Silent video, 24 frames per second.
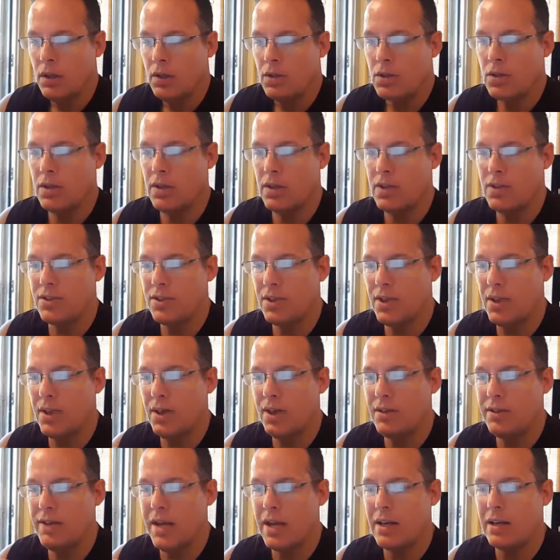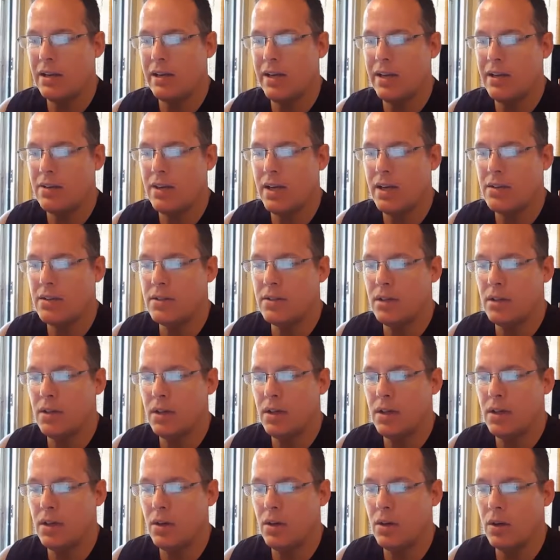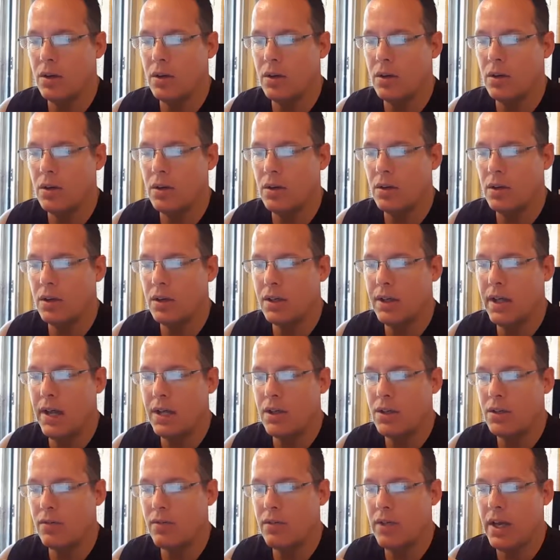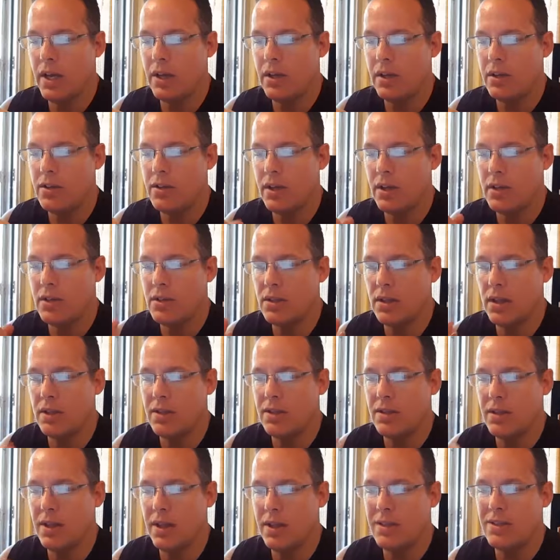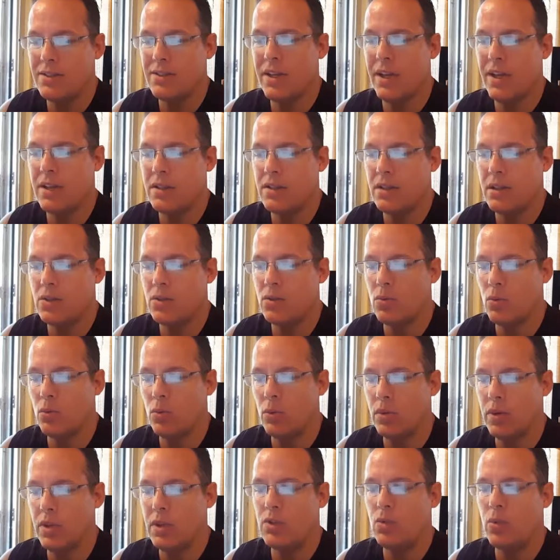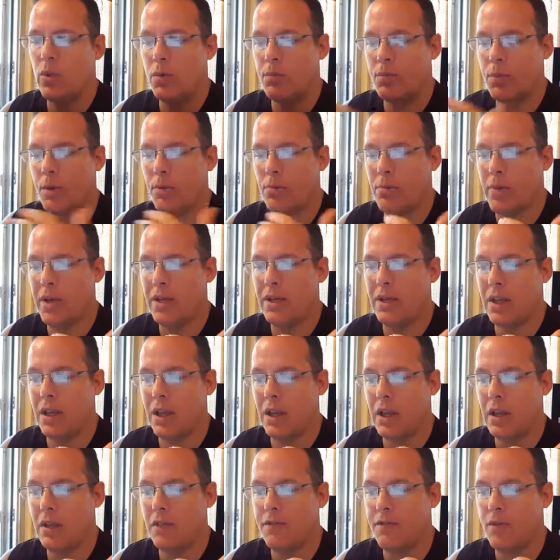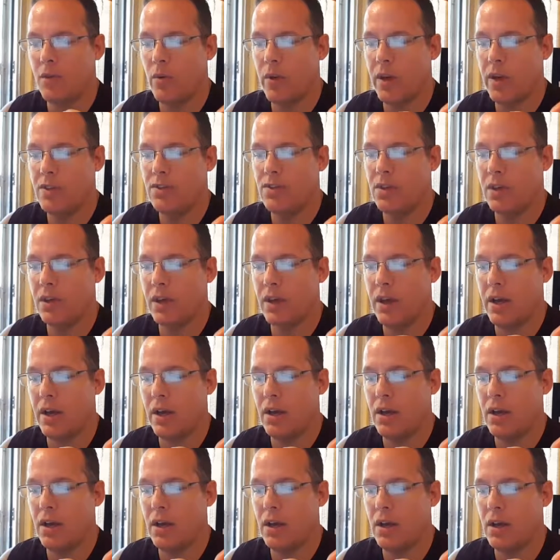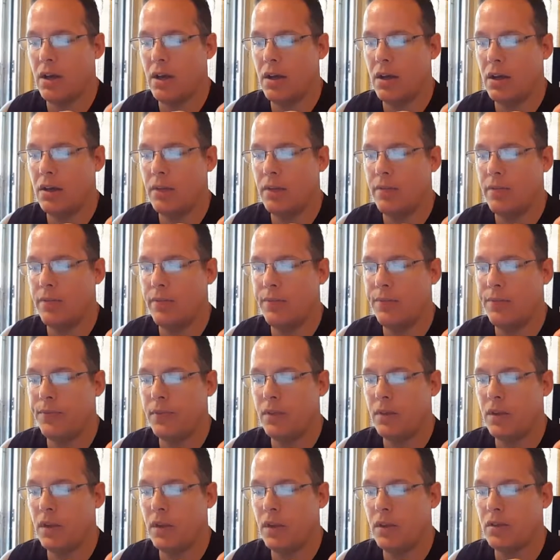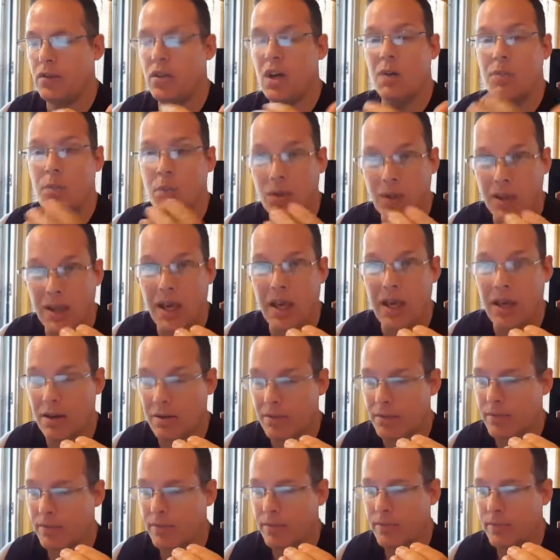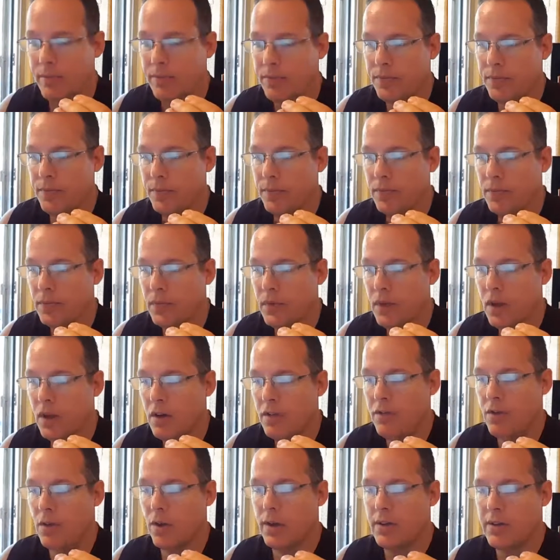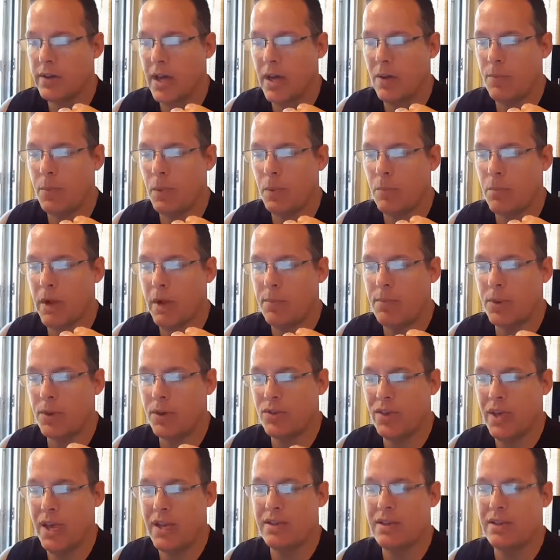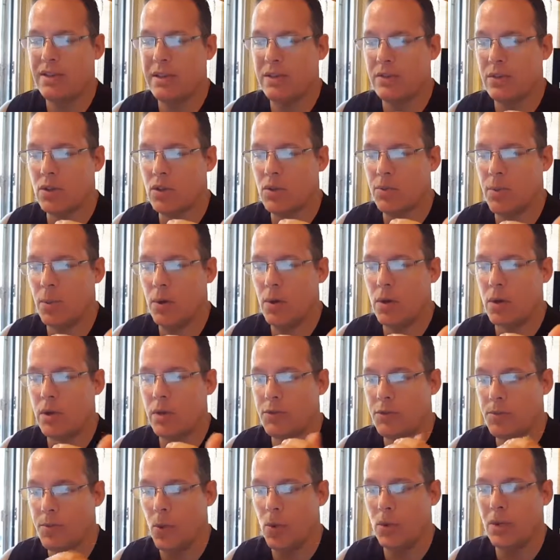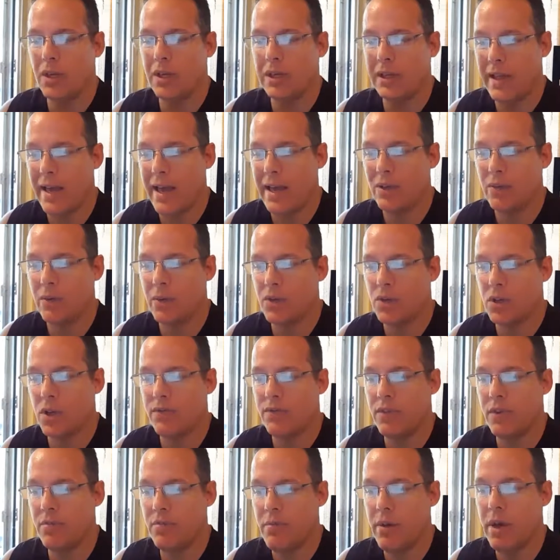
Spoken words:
So this data leak says, or cache of data, it says this would permit a forensic double game. For example, by pretending that the spoken language of the